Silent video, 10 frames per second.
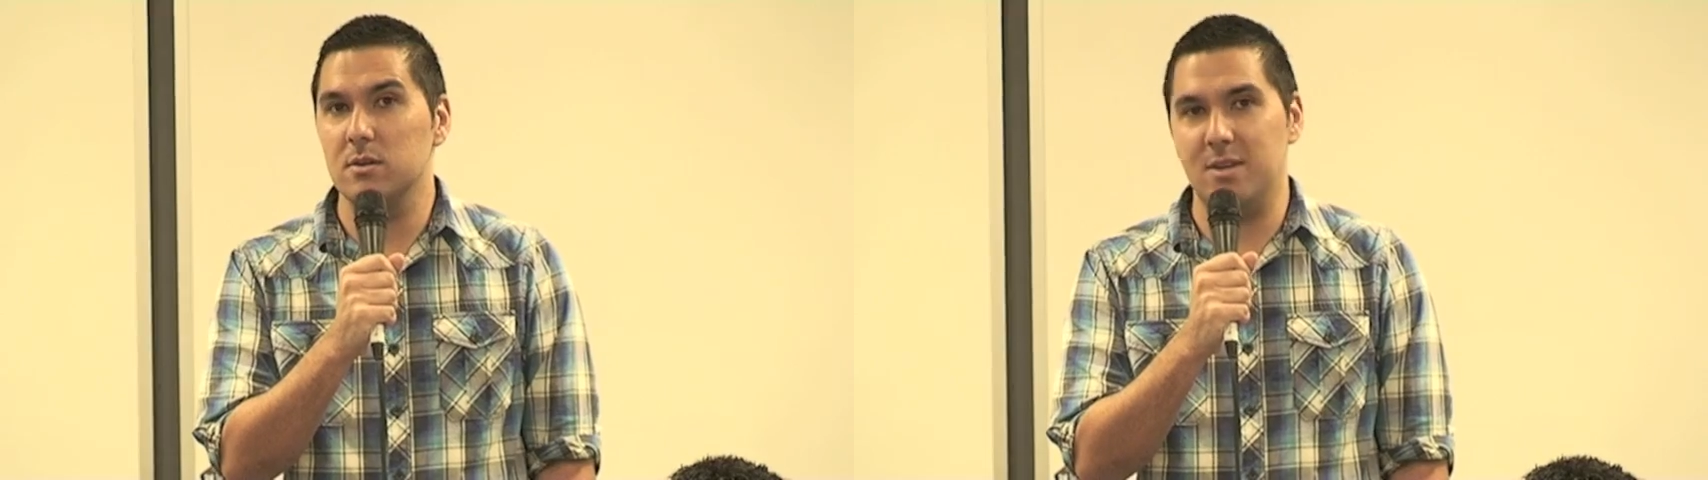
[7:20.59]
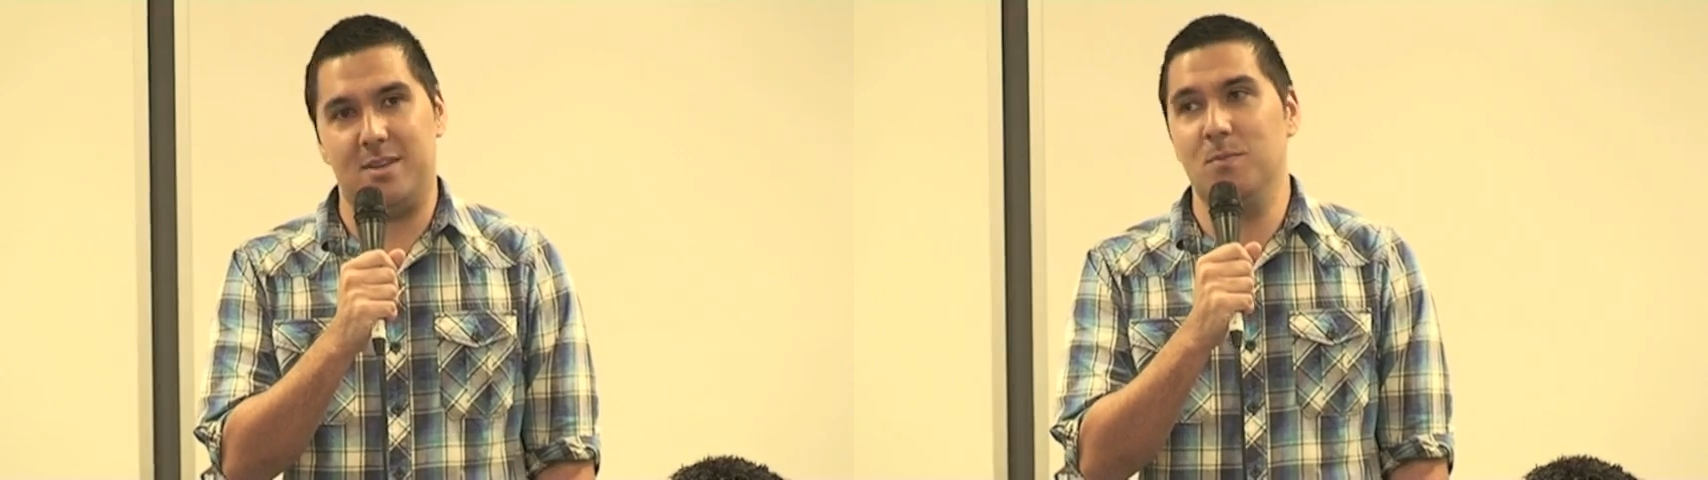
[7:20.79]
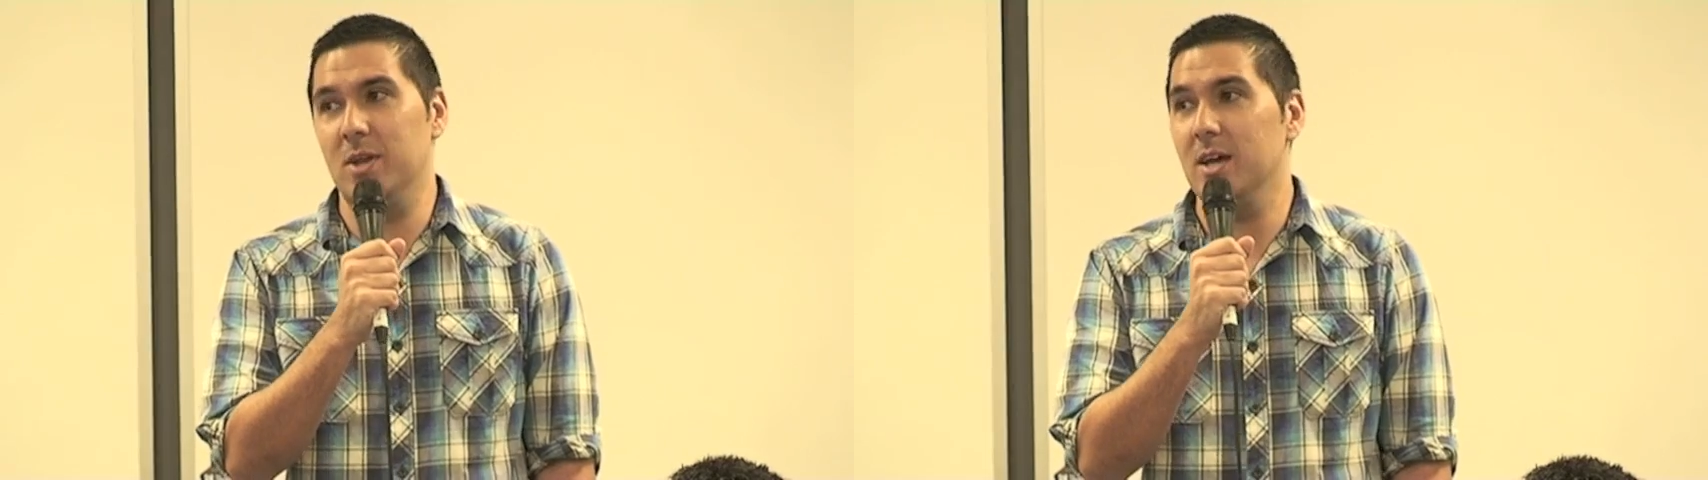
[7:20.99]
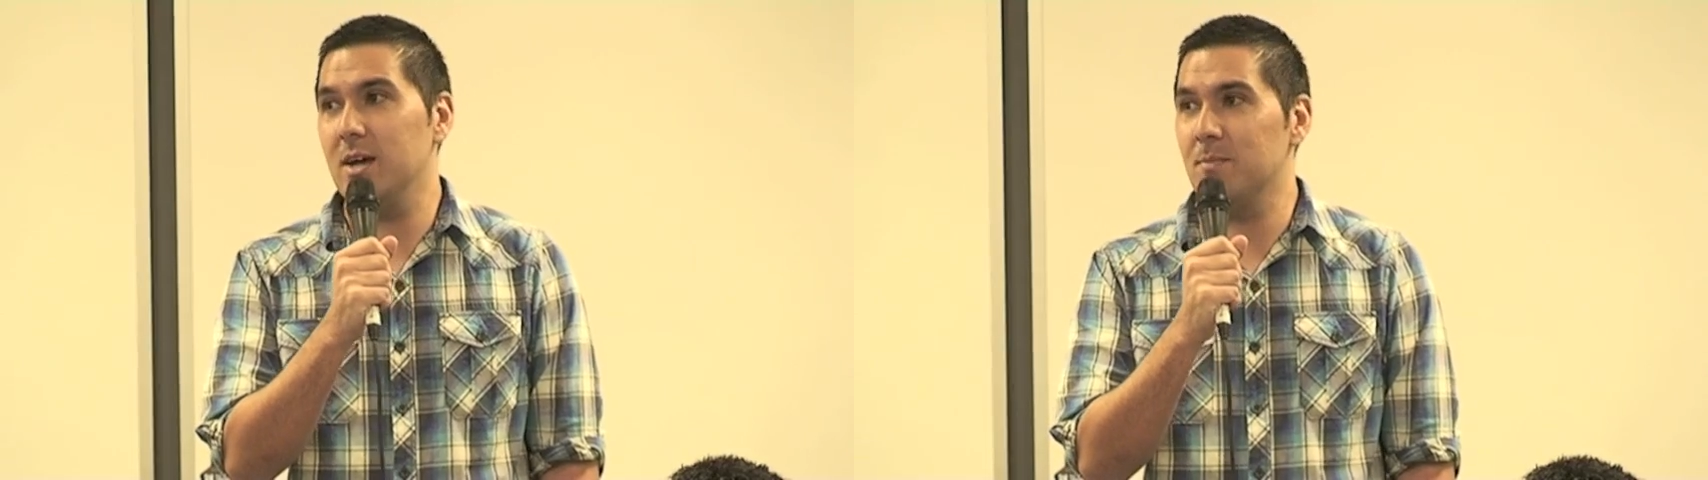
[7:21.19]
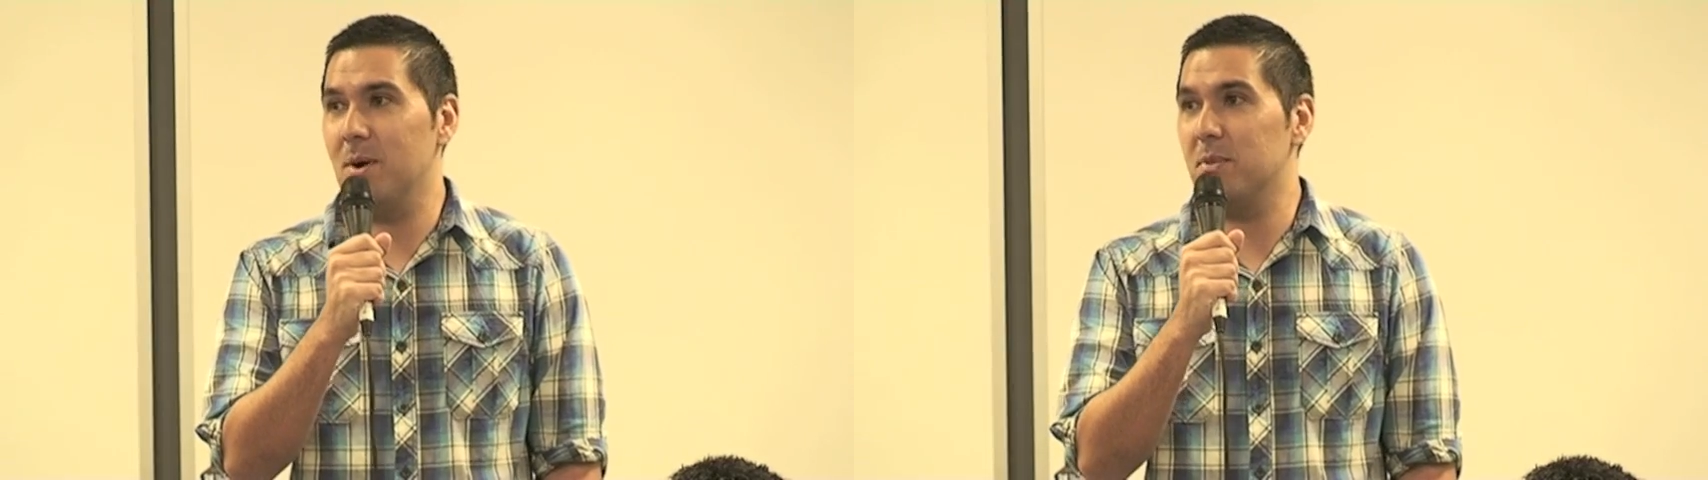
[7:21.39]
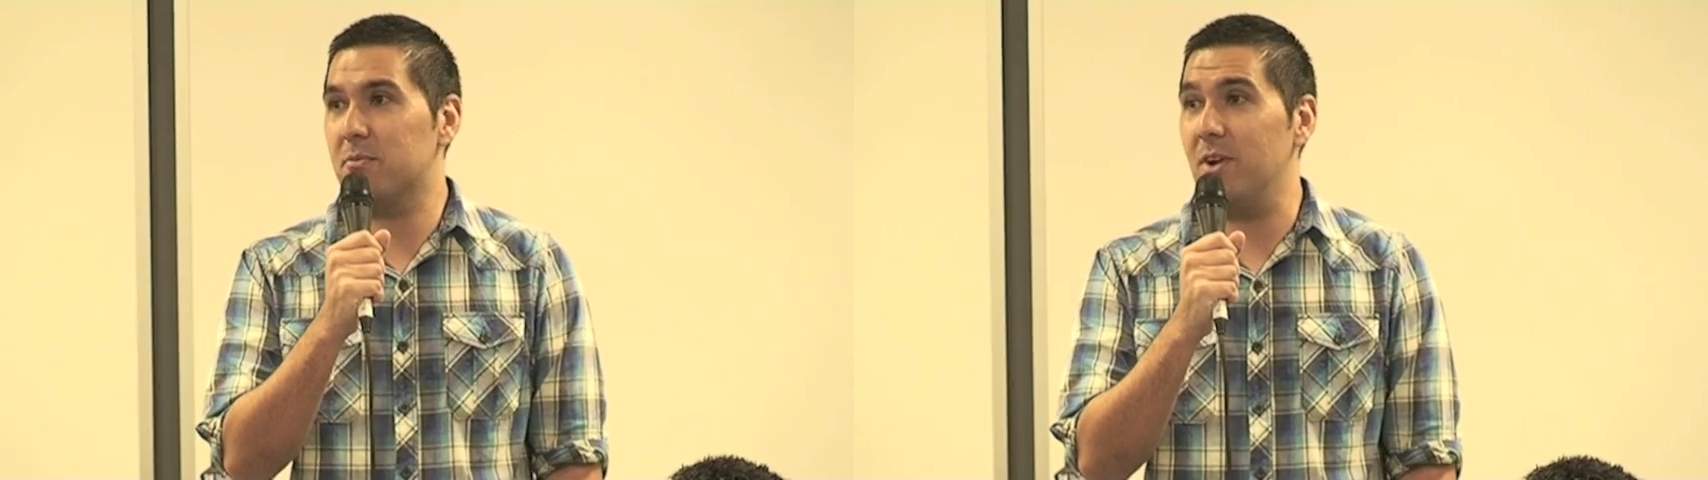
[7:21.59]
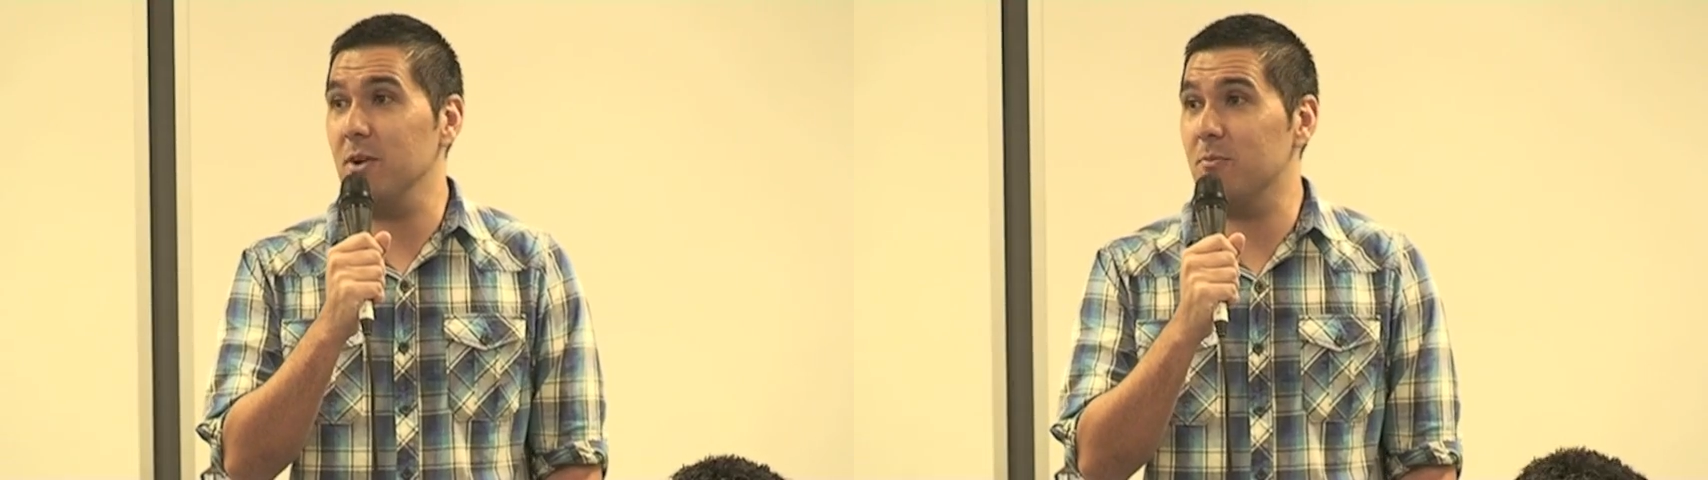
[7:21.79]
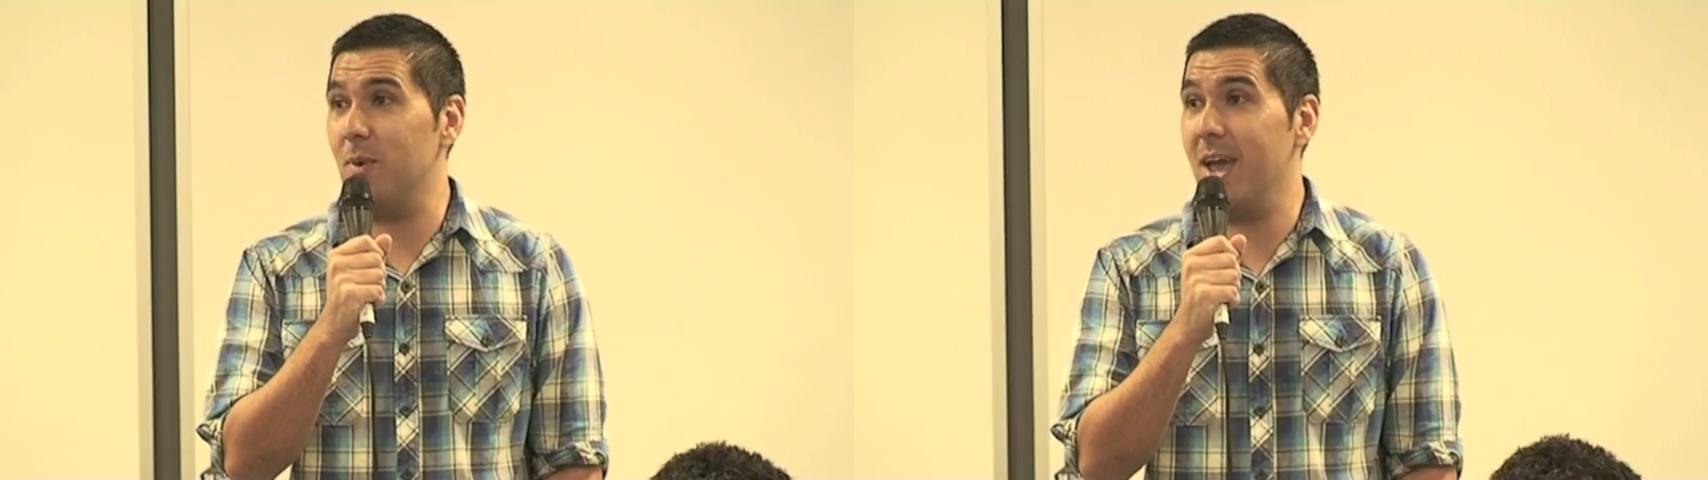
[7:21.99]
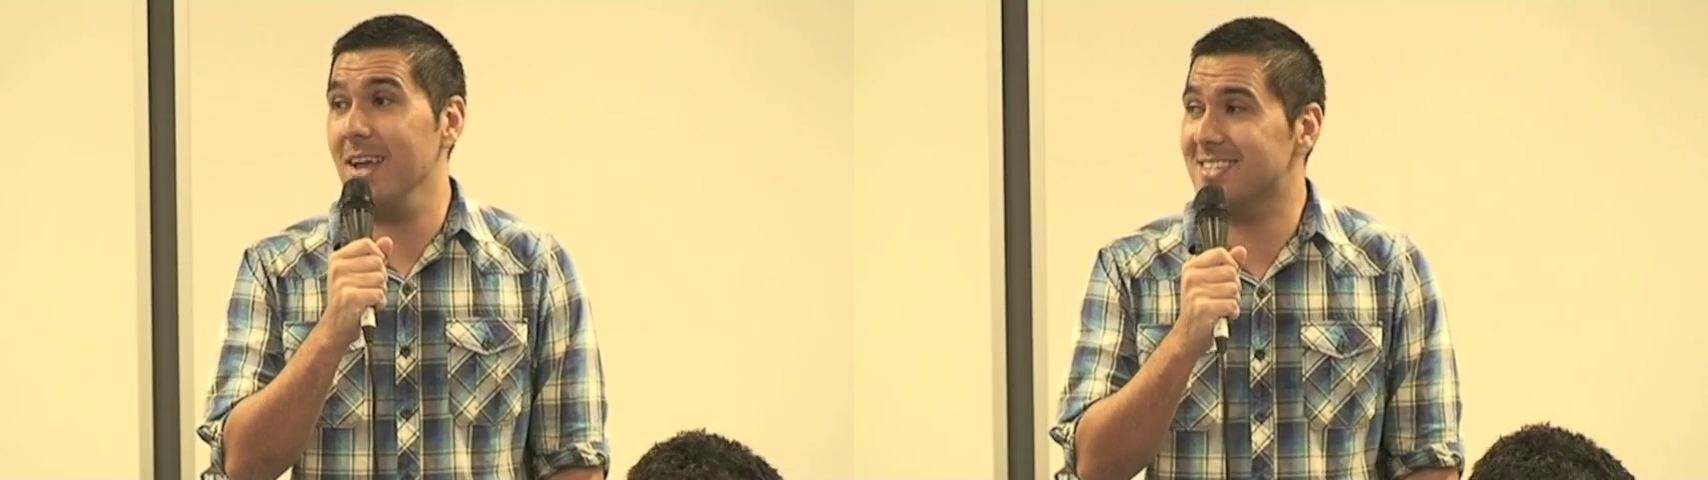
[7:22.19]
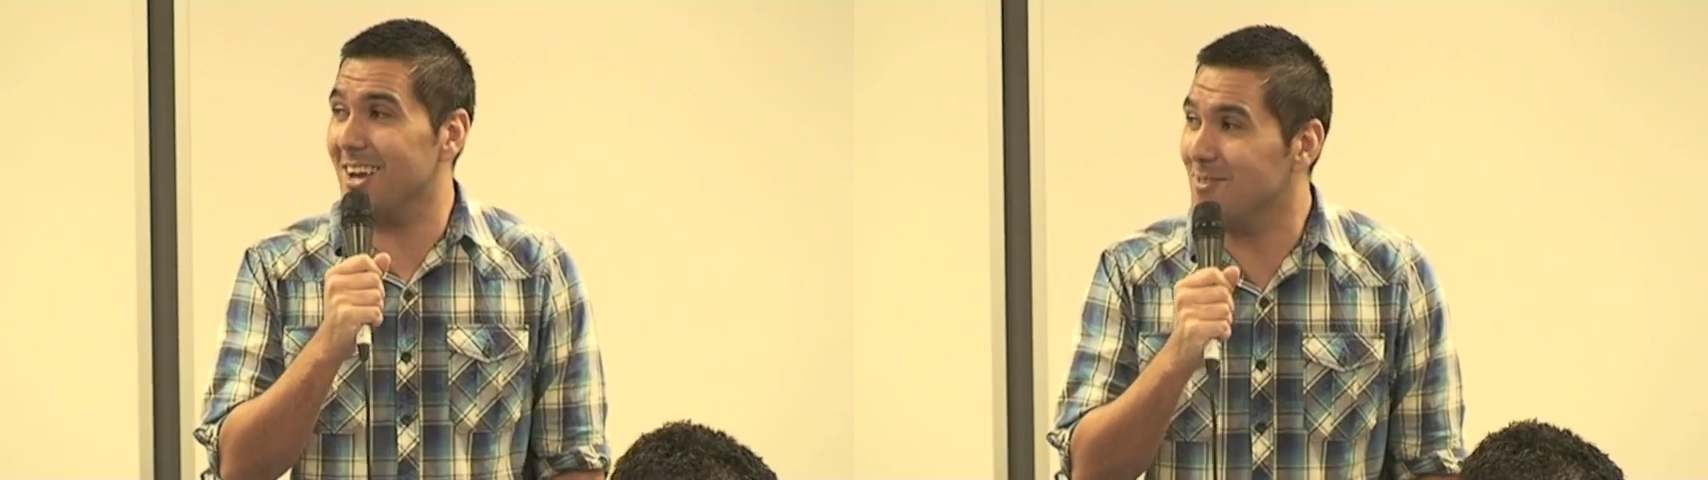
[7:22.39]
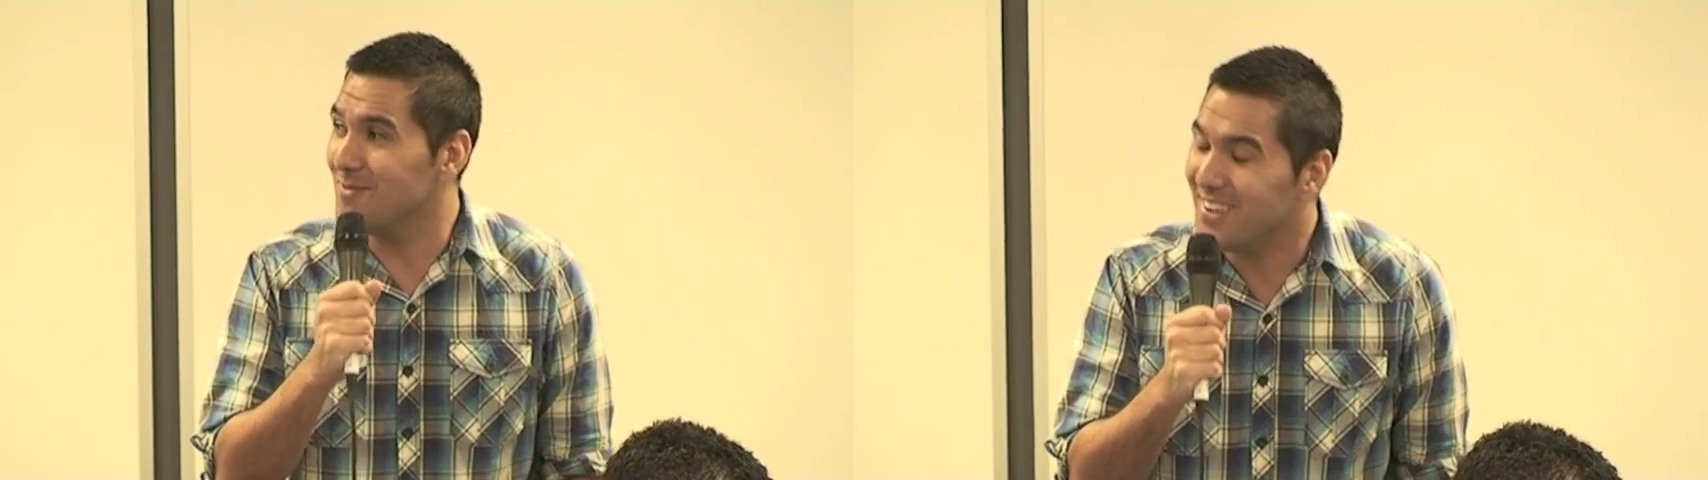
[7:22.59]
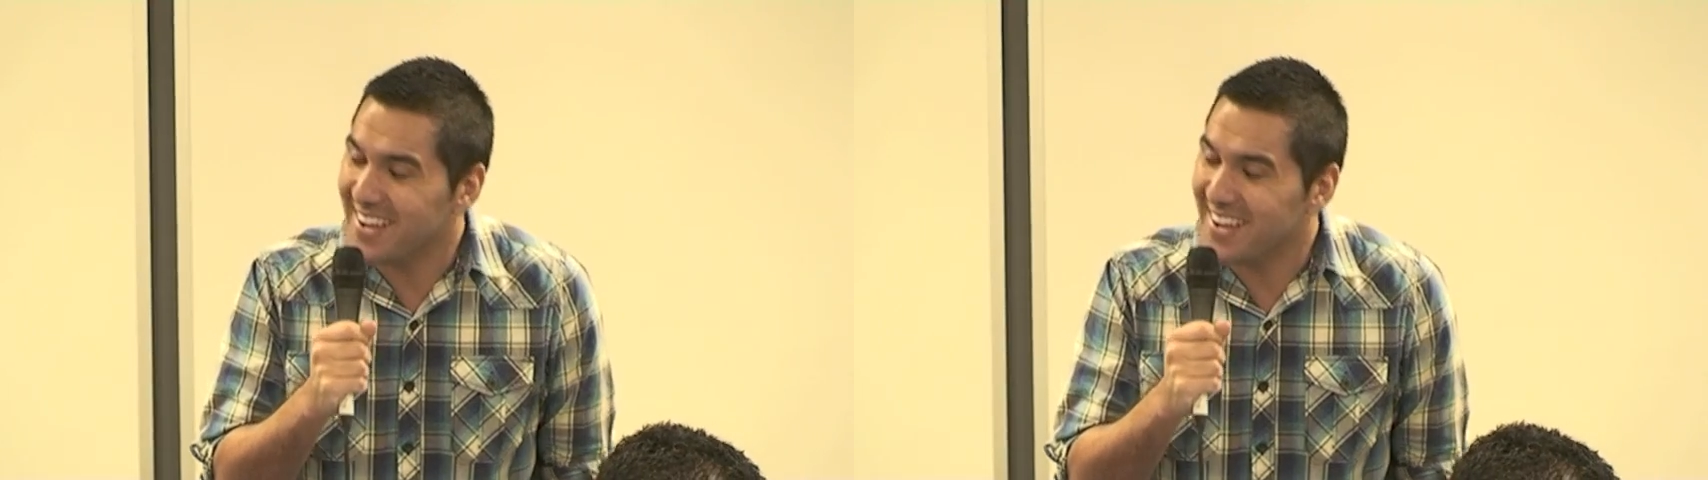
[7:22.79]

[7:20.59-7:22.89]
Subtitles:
Next minute, I'm up the front. My hands up.